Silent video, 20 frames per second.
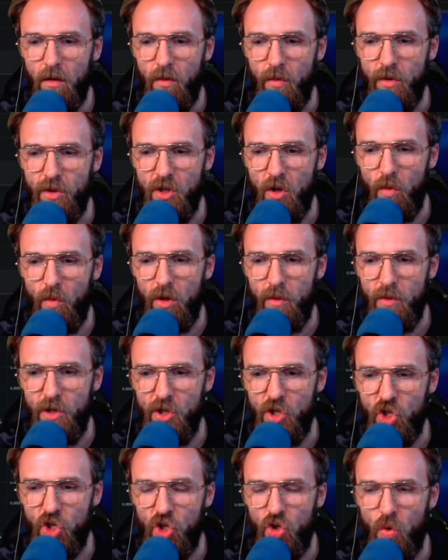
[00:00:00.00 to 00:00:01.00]
we don't want to be
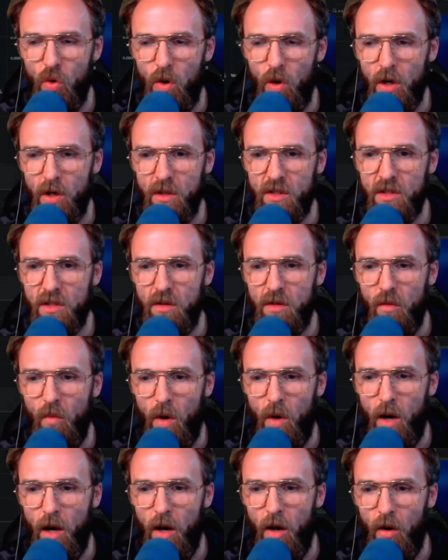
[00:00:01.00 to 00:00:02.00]
short
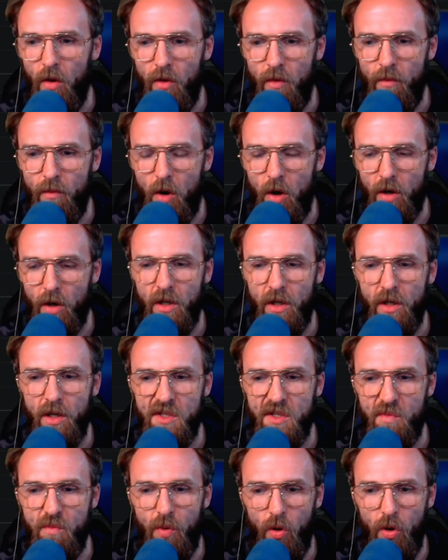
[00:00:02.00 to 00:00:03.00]
while the market
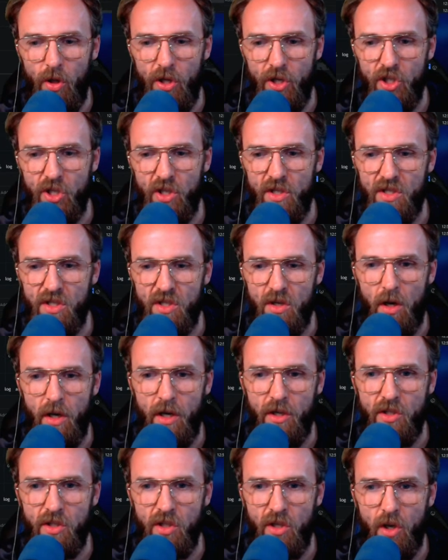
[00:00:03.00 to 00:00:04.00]
is bullish and
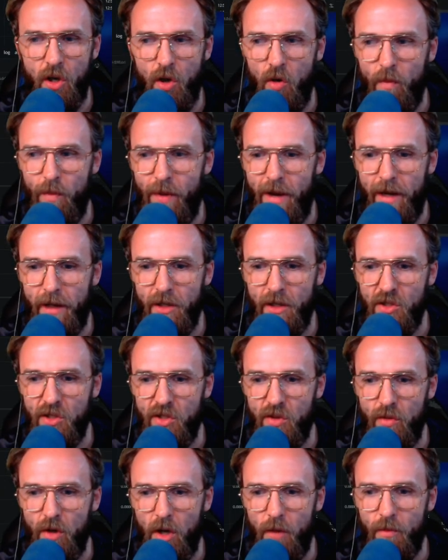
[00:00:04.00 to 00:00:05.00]
starting to go back
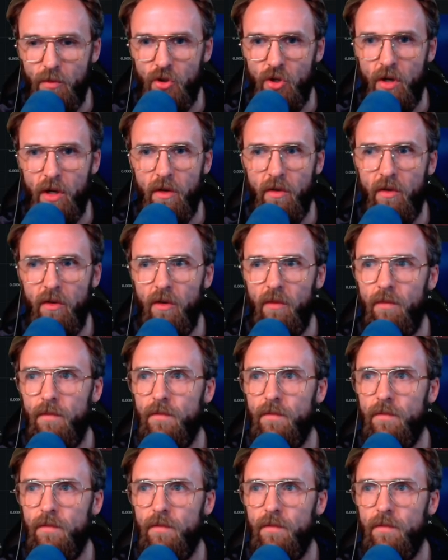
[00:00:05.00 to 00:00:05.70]
into an uptrend.